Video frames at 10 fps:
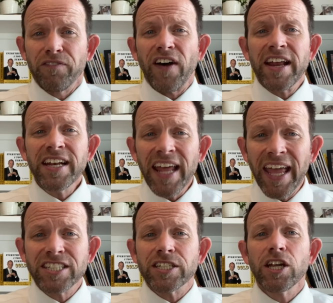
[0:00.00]
Find an
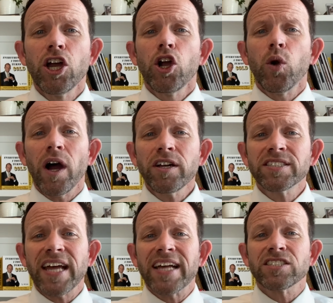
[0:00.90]
agent who
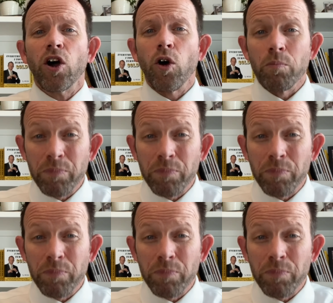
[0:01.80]
understands home